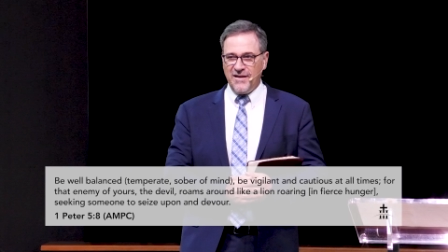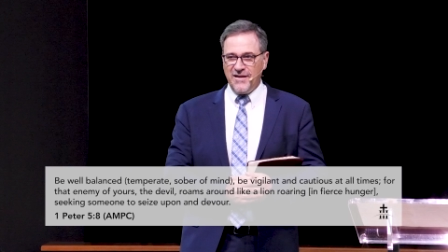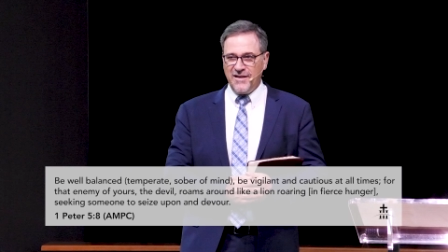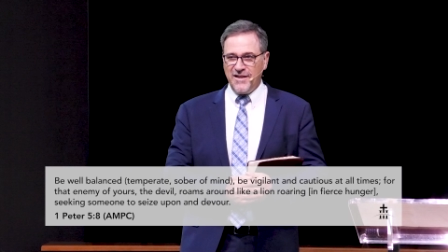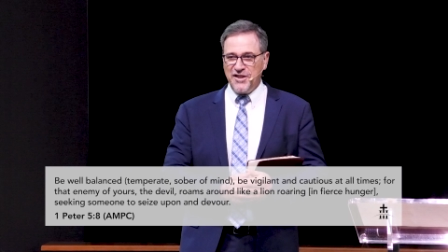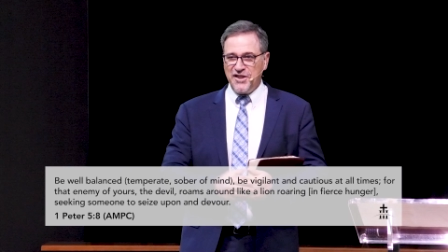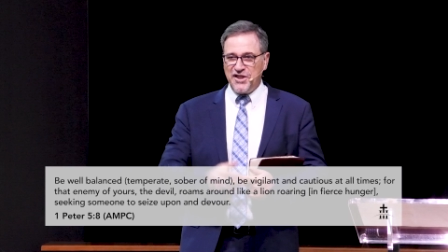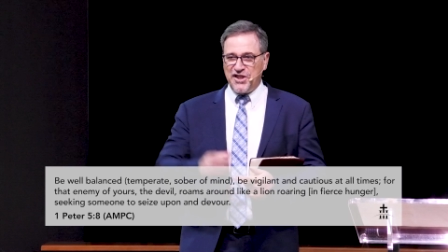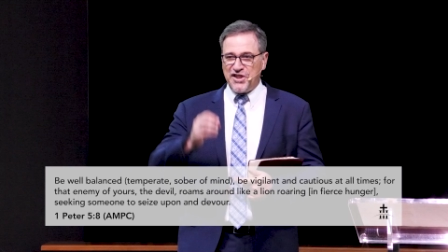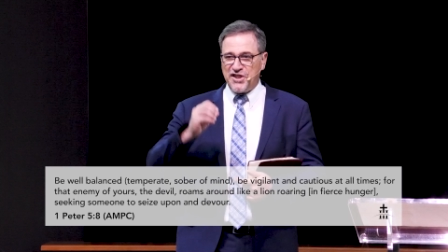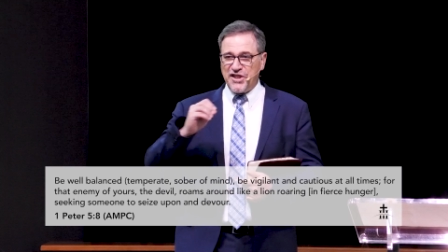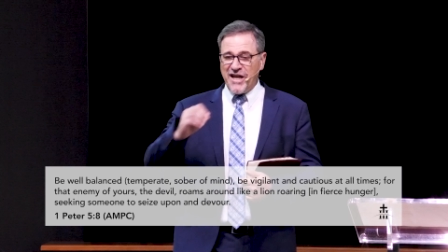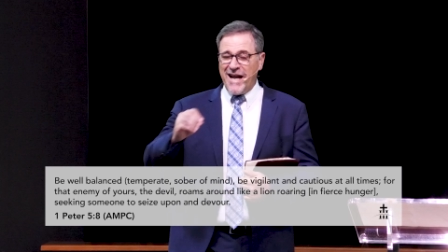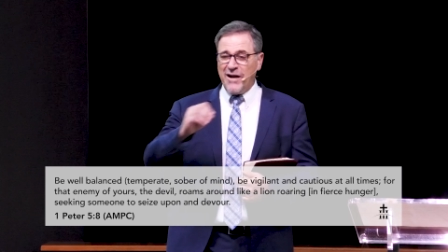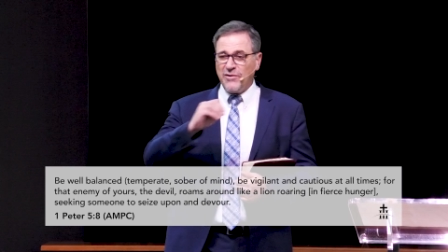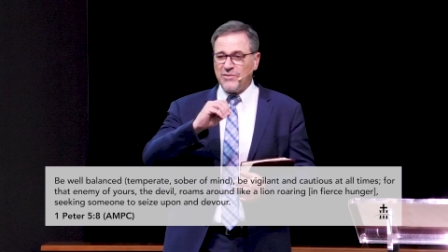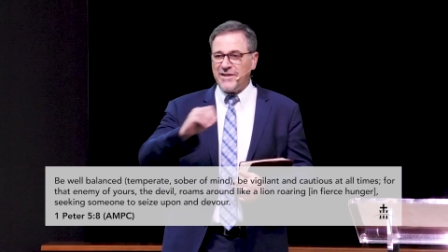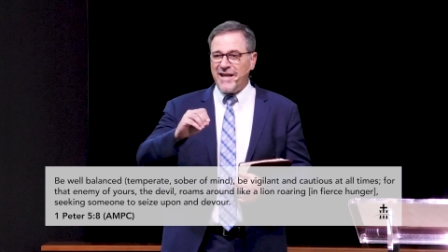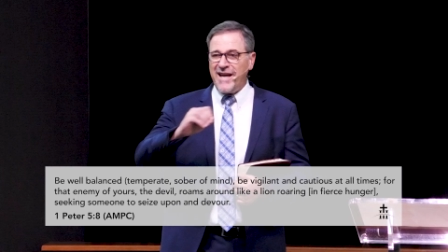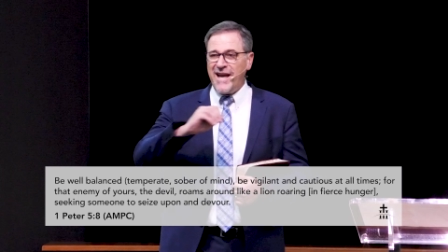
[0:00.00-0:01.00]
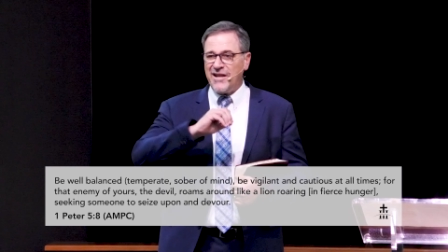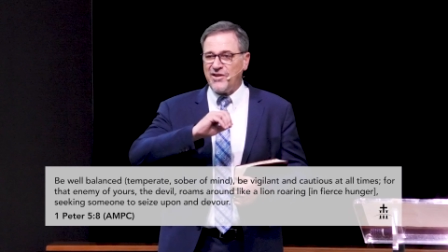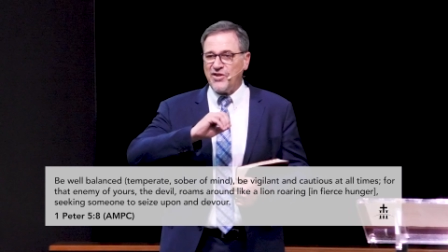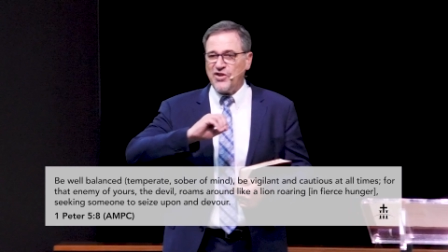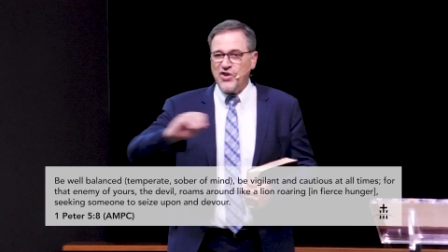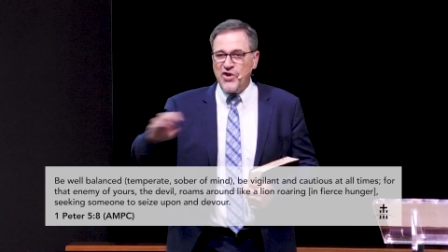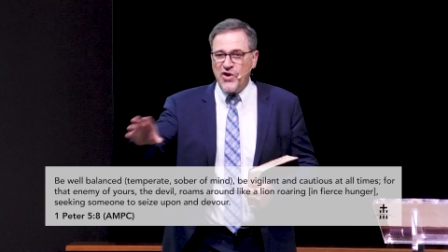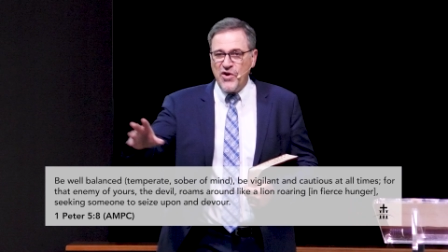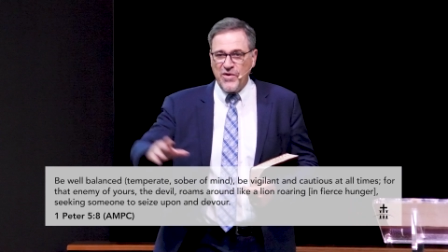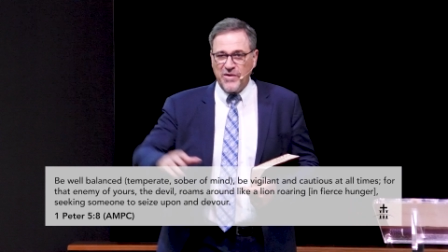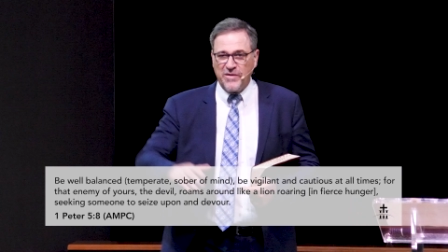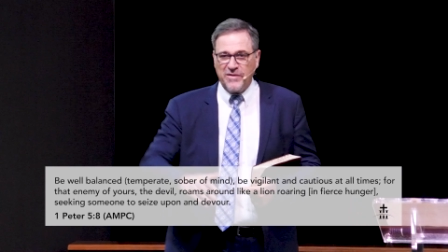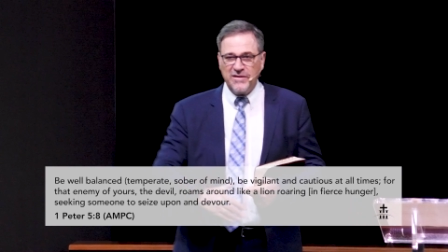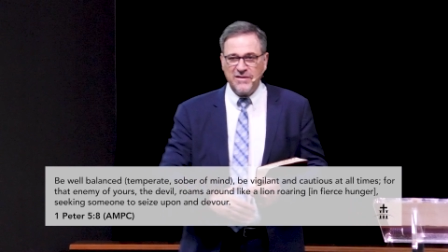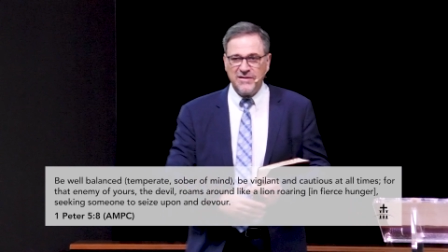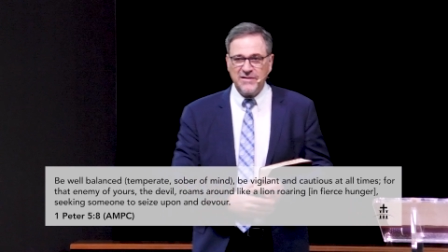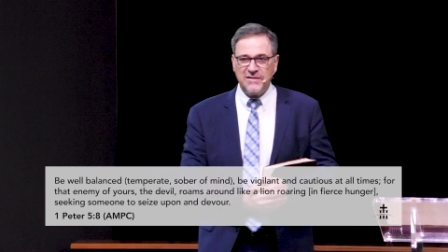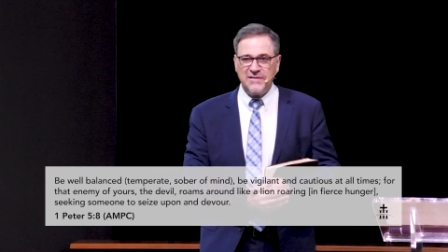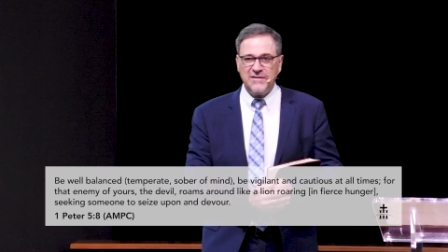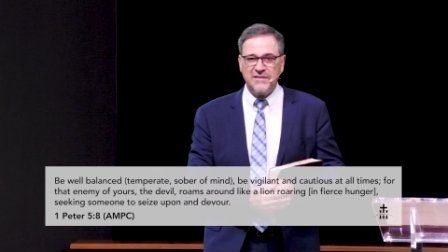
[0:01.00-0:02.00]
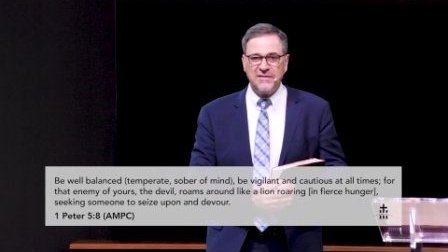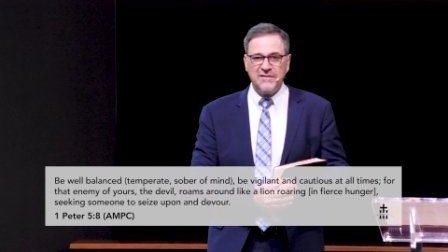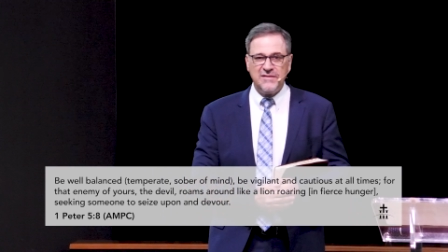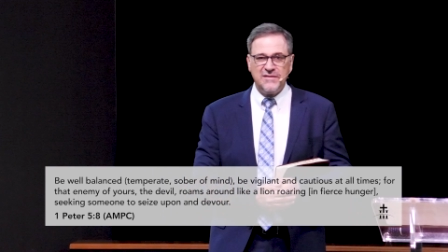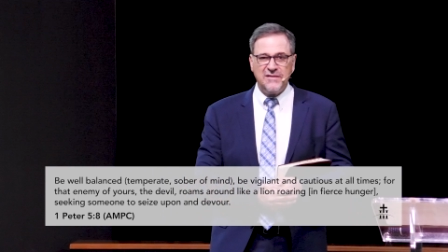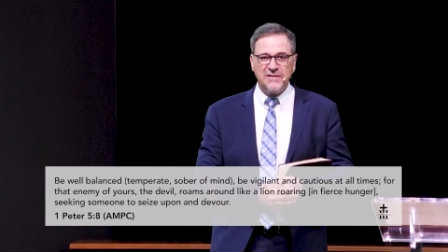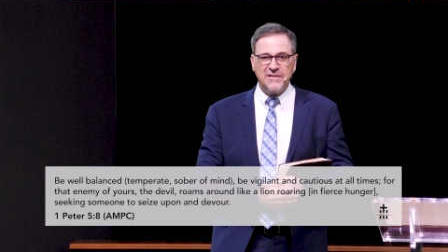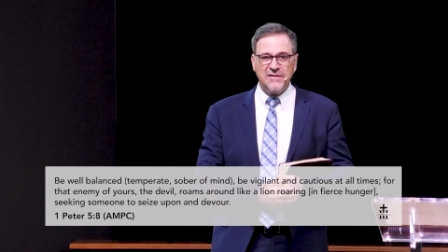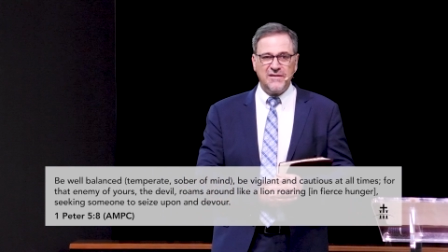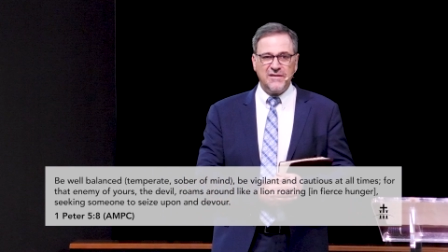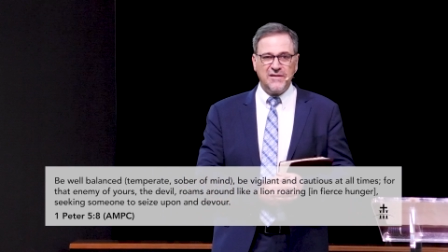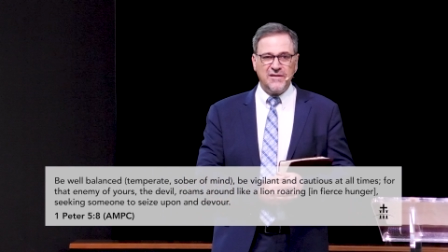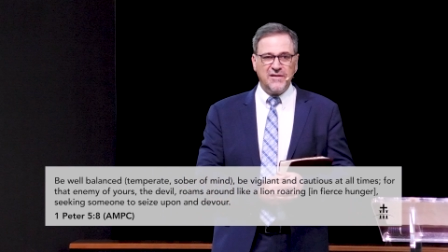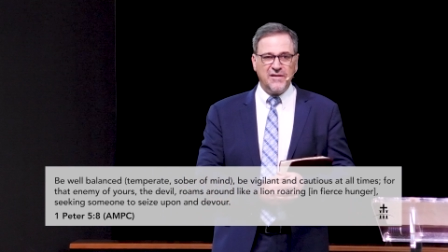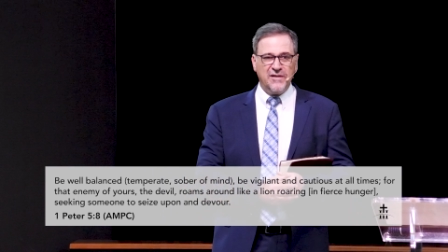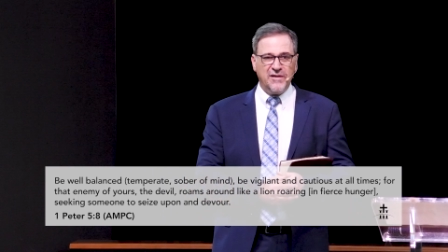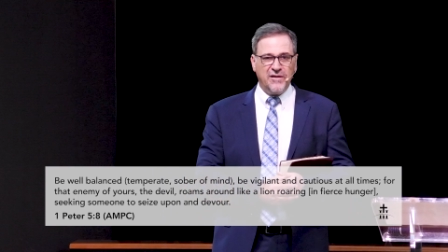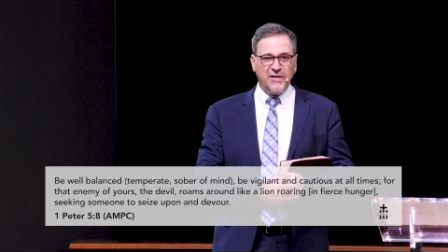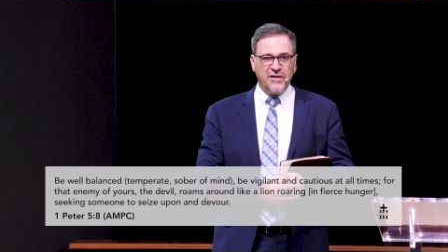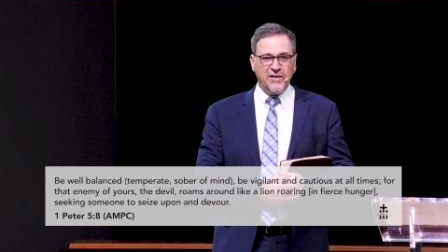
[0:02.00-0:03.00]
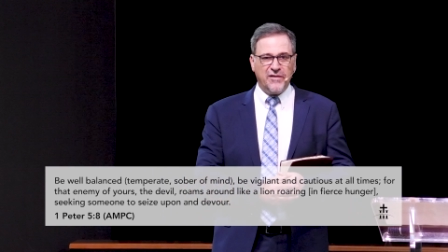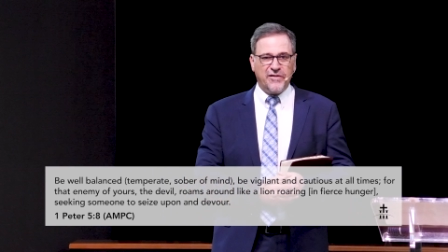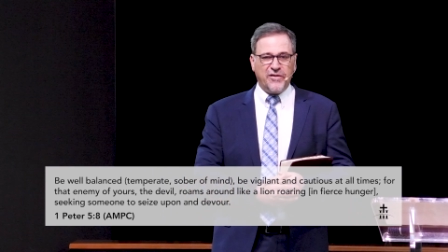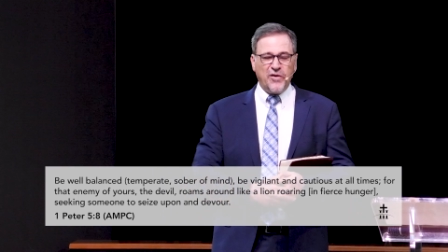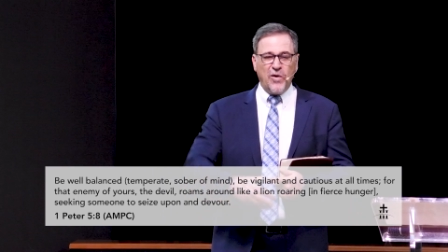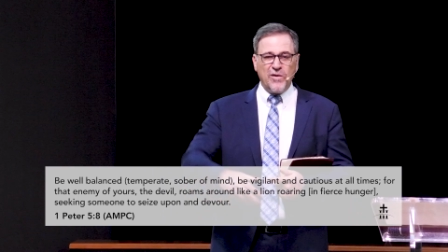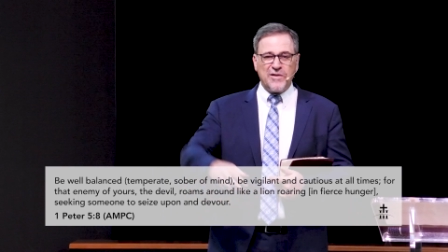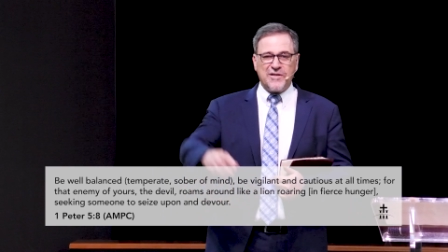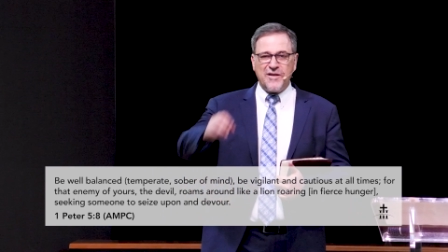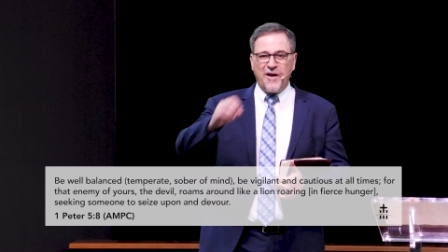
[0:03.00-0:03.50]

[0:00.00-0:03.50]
shout at you. Thoughts